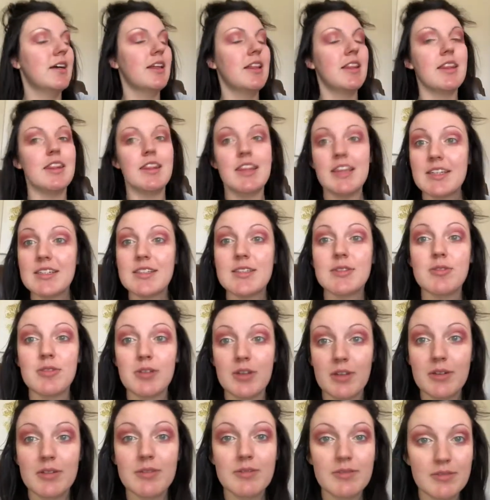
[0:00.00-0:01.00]
this
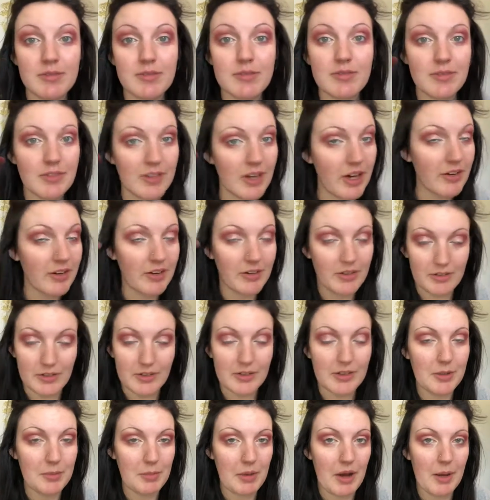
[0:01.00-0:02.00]
color
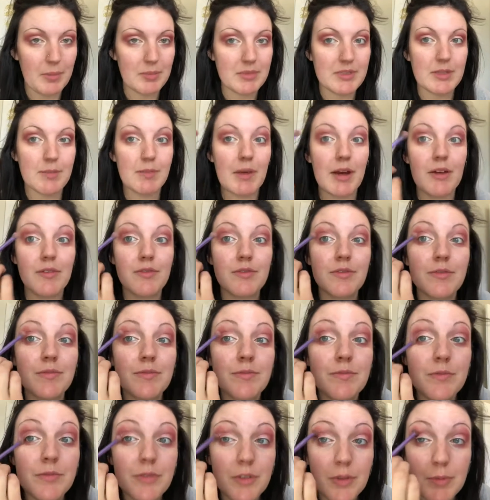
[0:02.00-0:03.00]
really pops them out
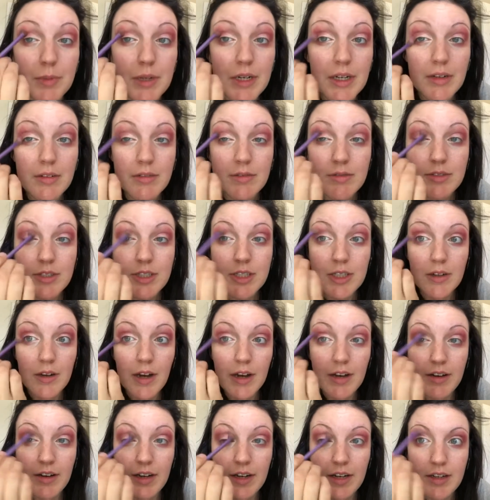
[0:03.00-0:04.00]
for me. So I
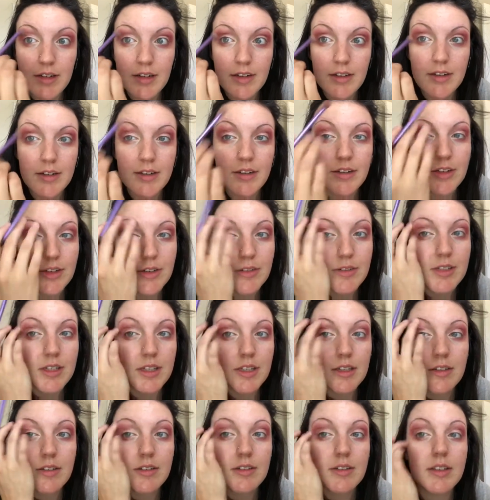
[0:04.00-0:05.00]
like
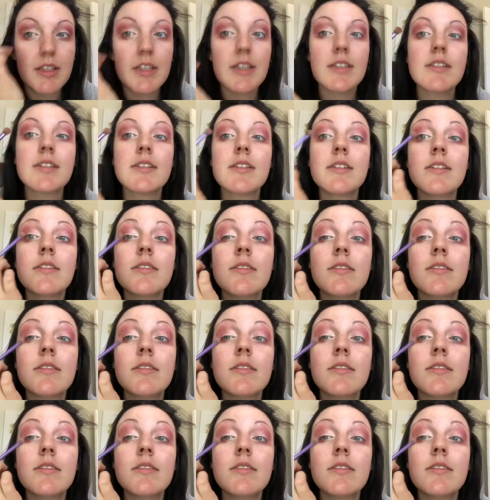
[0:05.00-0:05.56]
using this.